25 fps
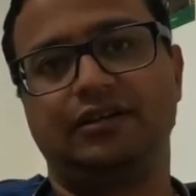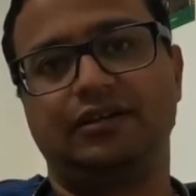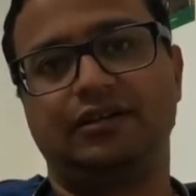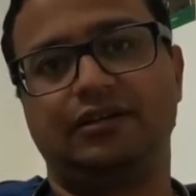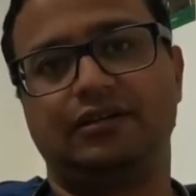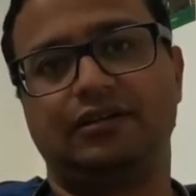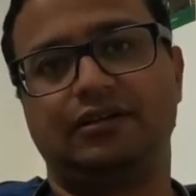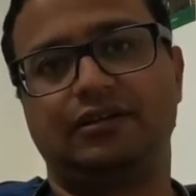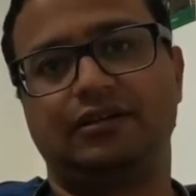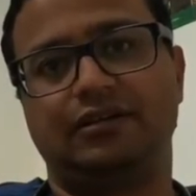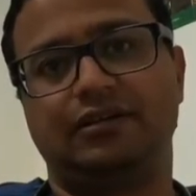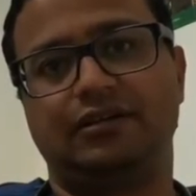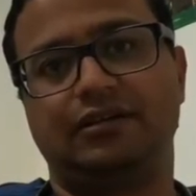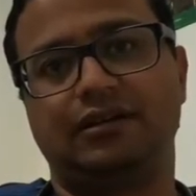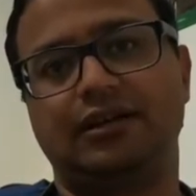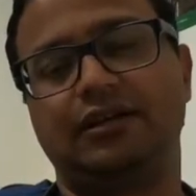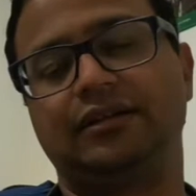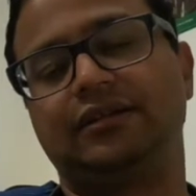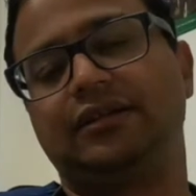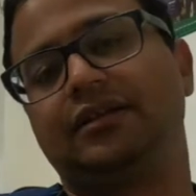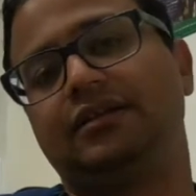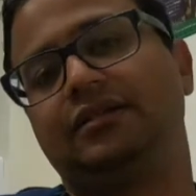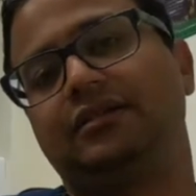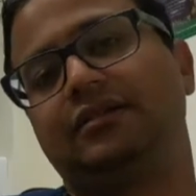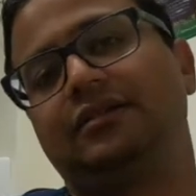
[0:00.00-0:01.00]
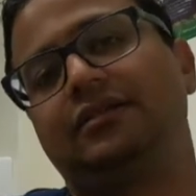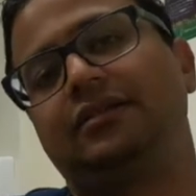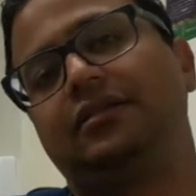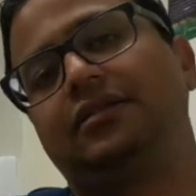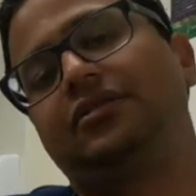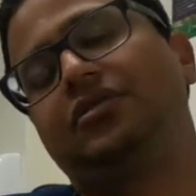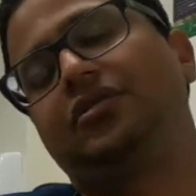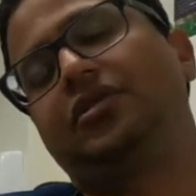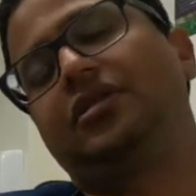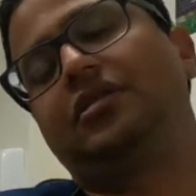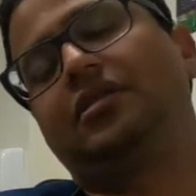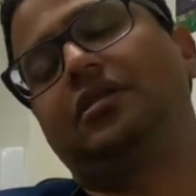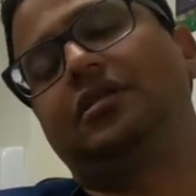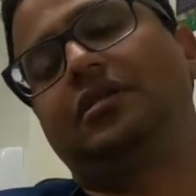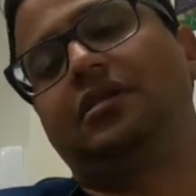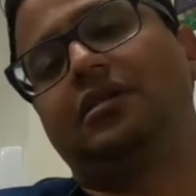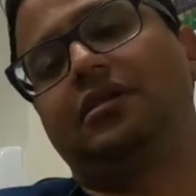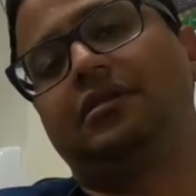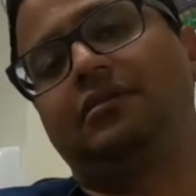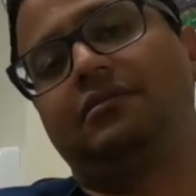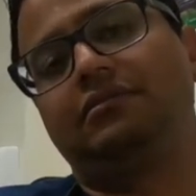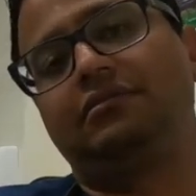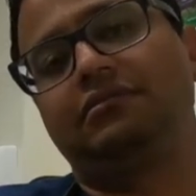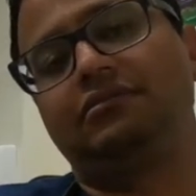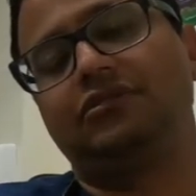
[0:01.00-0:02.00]
And then you
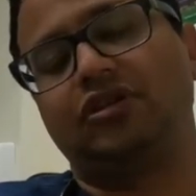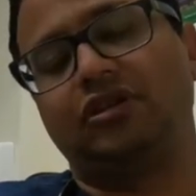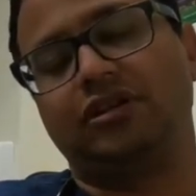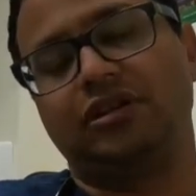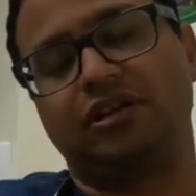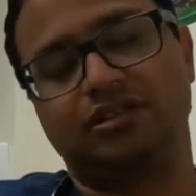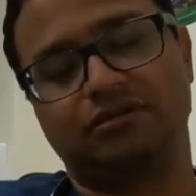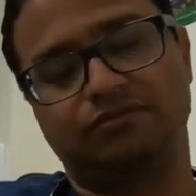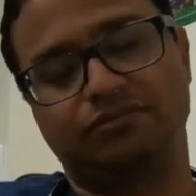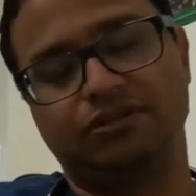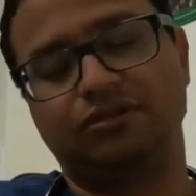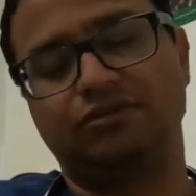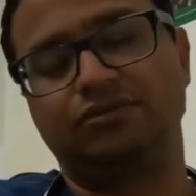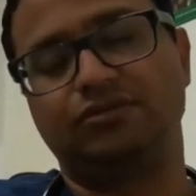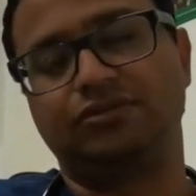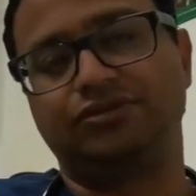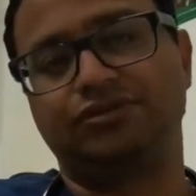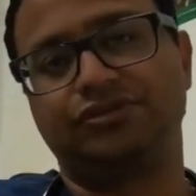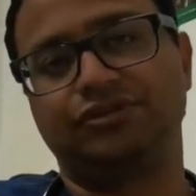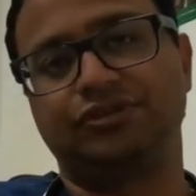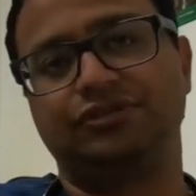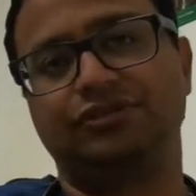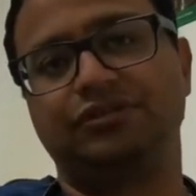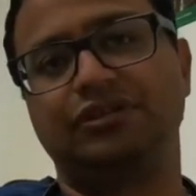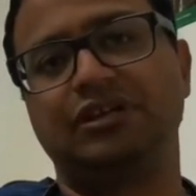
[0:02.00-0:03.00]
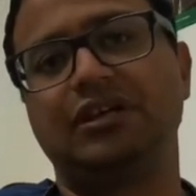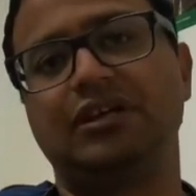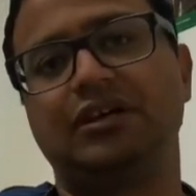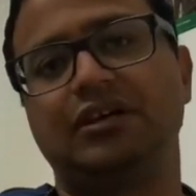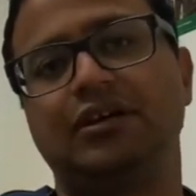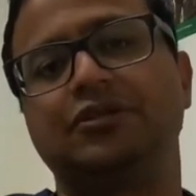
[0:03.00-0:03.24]
can ask me questions.